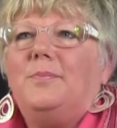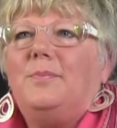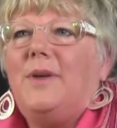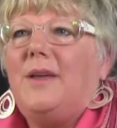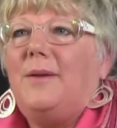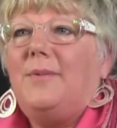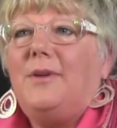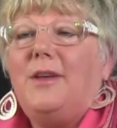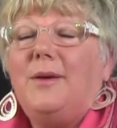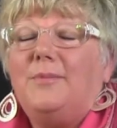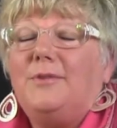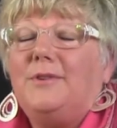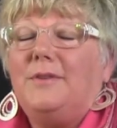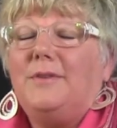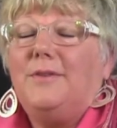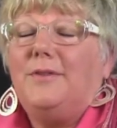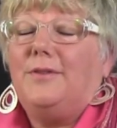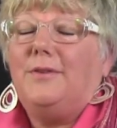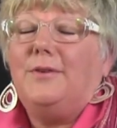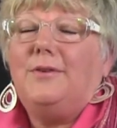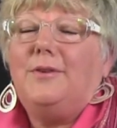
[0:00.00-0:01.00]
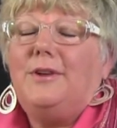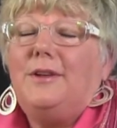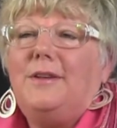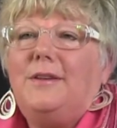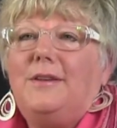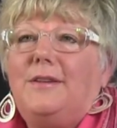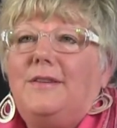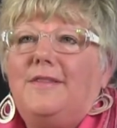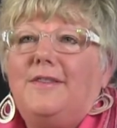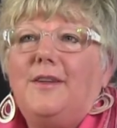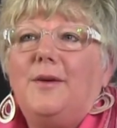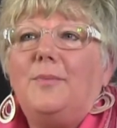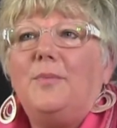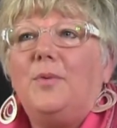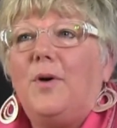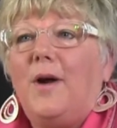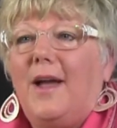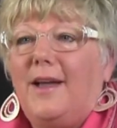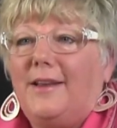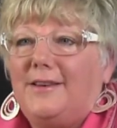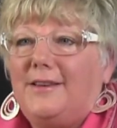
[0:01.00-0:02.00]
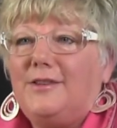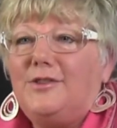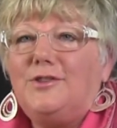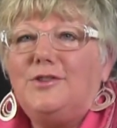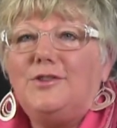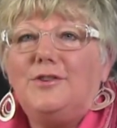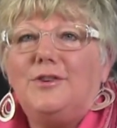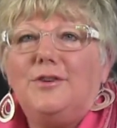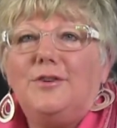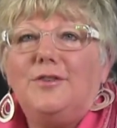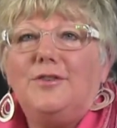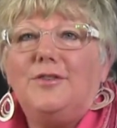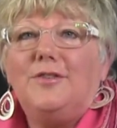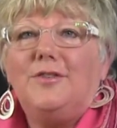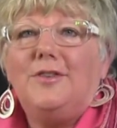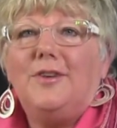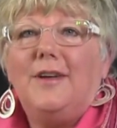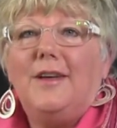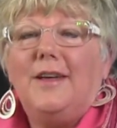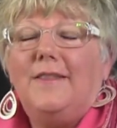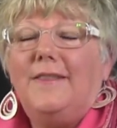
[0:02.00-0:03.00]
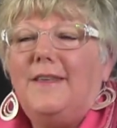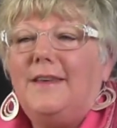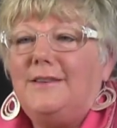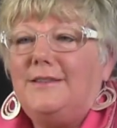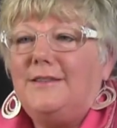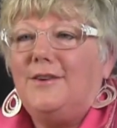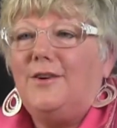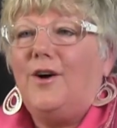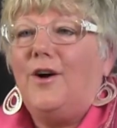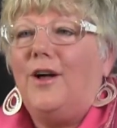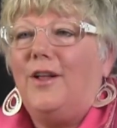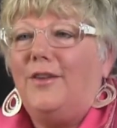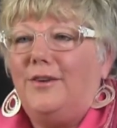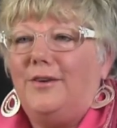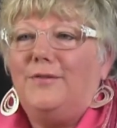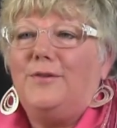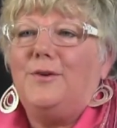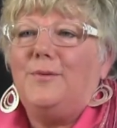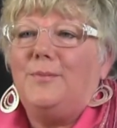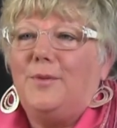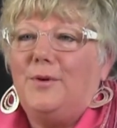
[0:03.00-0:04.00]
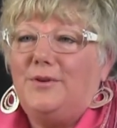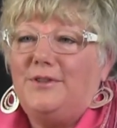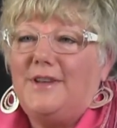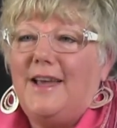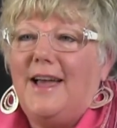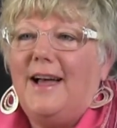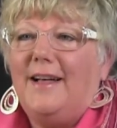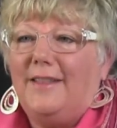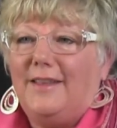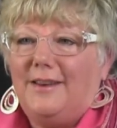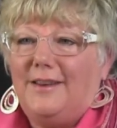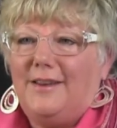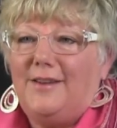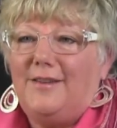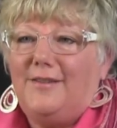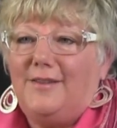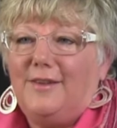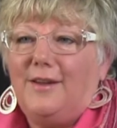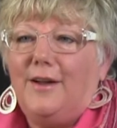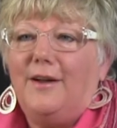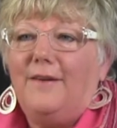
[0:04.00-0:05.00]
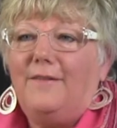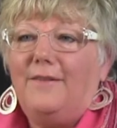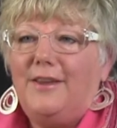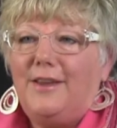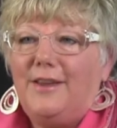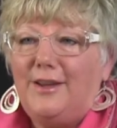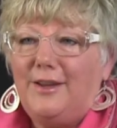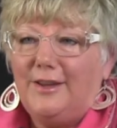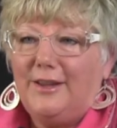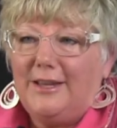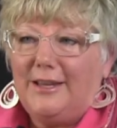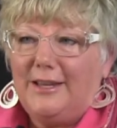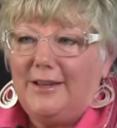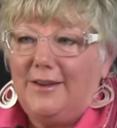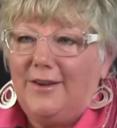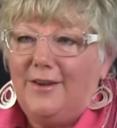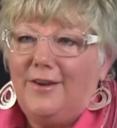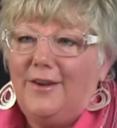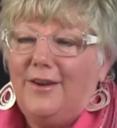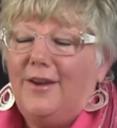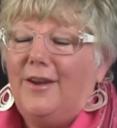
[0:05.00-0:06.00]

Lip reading: maybe up to 30 some practitioners that did all different modalities of healing.